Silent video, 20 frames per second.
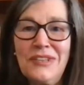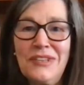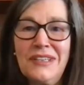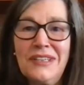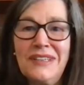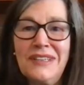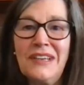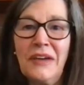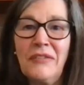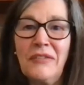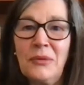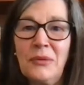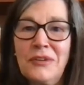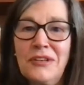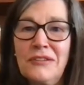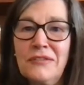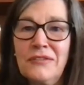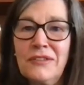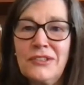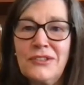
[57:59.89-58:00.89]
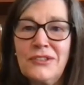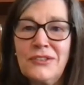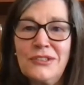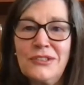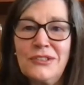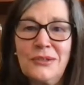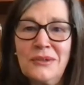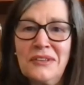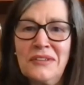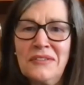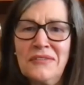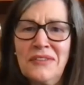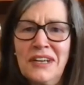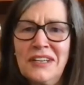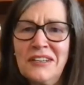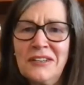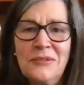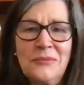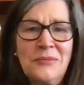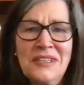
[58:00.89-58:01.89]
the government officials who had
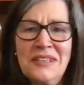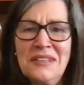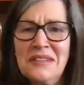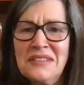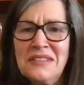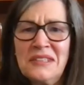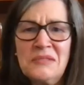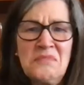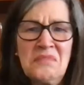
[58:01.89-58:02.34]
invited me. And they said,